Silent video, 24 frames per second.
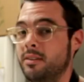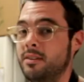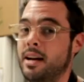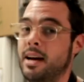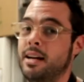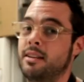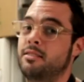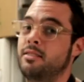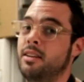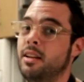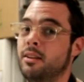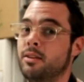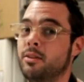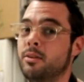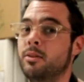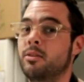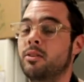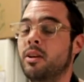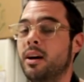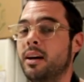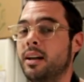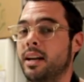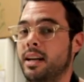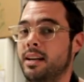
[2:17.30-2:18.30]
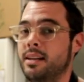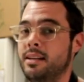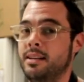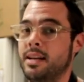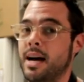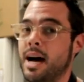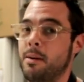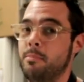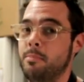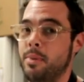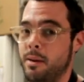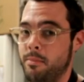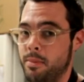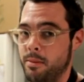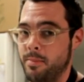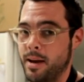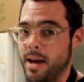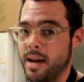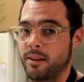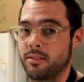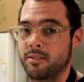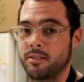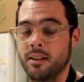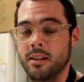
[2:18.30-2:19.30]
not St. Louis cut and not baby
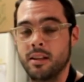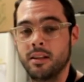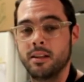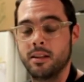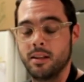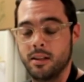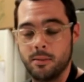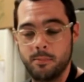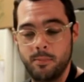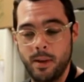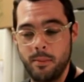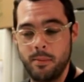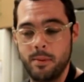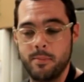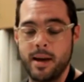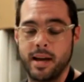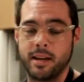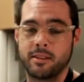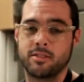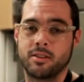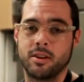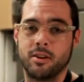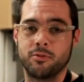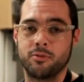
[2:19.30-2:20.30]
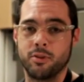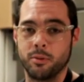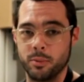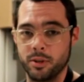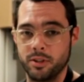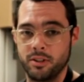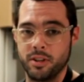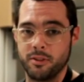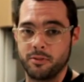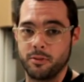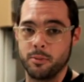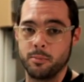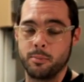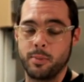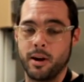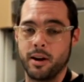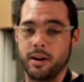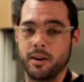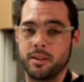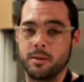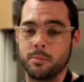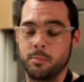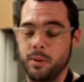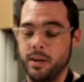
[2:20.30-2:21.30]
backs. Baby backs come from a different
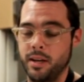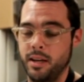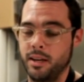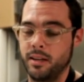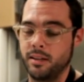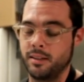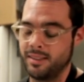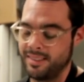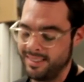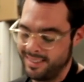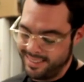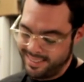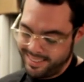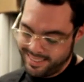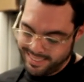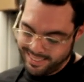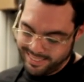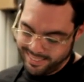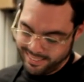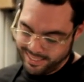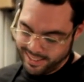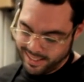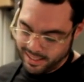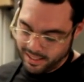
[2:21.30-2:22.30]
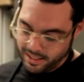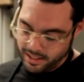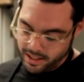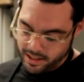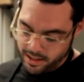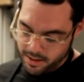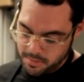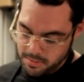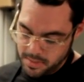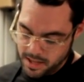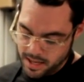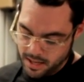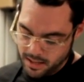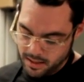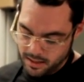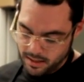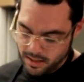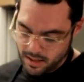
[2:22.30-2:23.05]
part of the pig, little leaner meat.